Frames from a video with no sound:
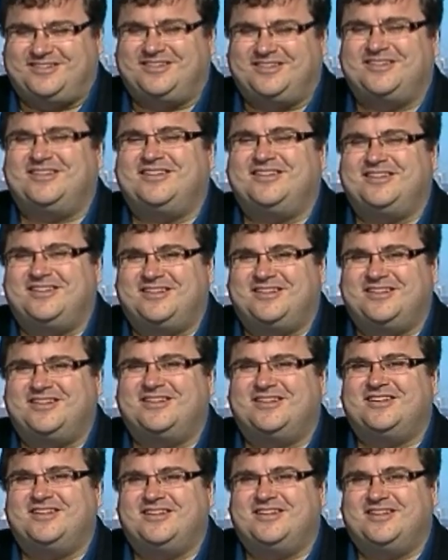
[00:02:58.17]

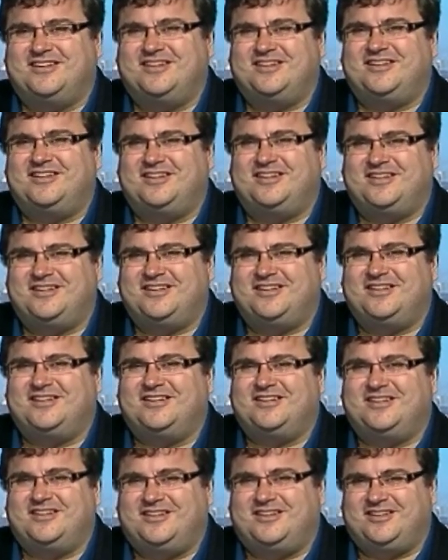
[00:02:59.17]

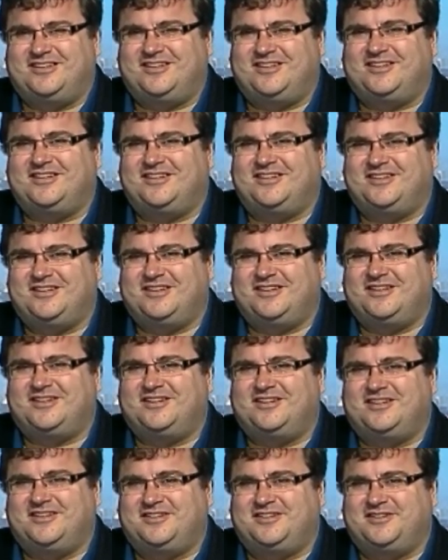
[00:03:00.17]

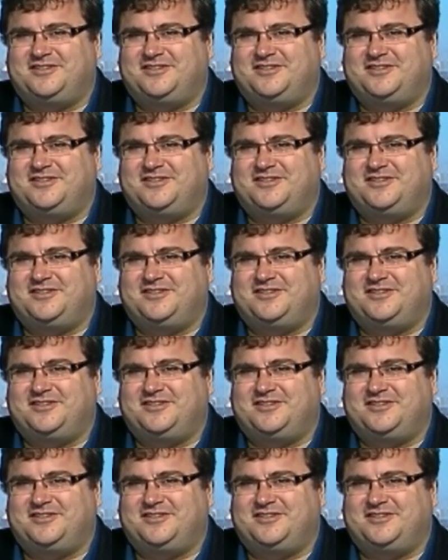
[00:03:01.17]
(silent)